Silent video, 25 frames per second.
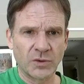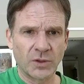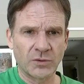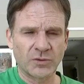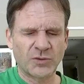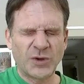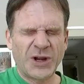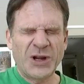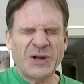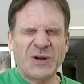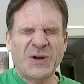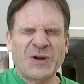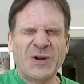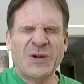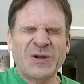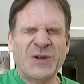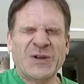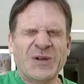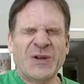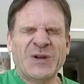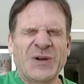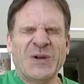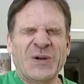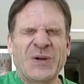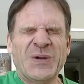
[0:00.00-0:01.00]
truckers
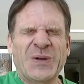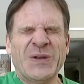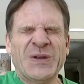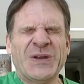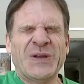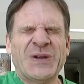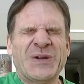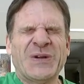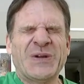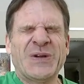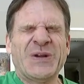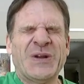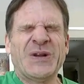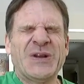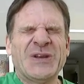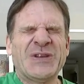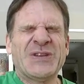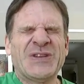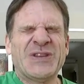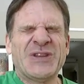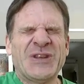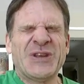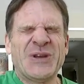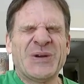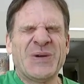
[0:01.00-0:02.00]
are going across
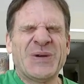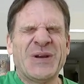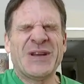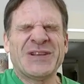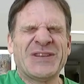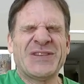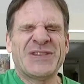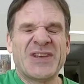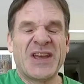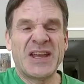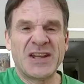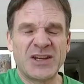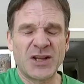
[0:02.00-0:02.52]
the USA